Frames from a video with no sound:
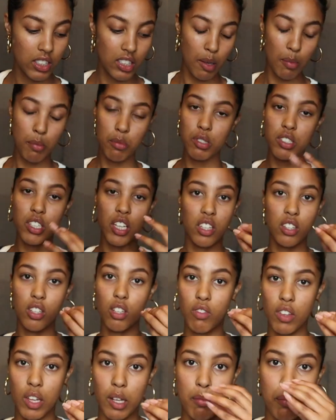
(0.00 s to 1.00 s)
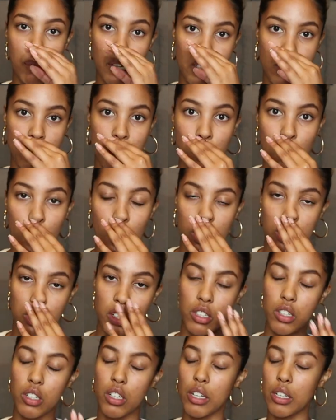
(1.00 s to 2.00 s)
some scent of that makes them want
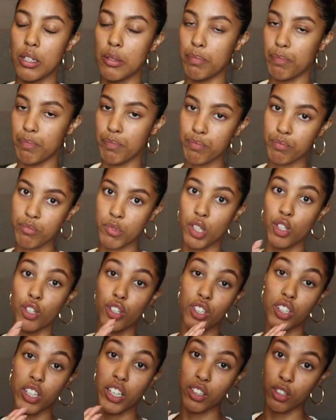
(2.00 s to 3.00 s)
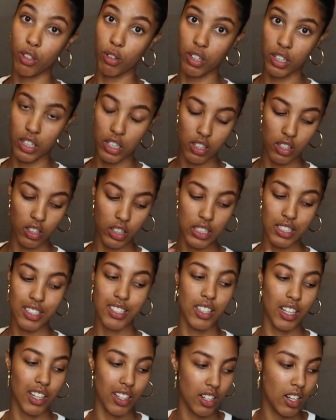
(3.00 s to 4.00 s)
to urinate on here
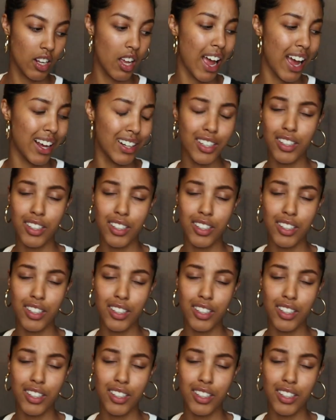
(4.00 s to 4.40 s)
instead. I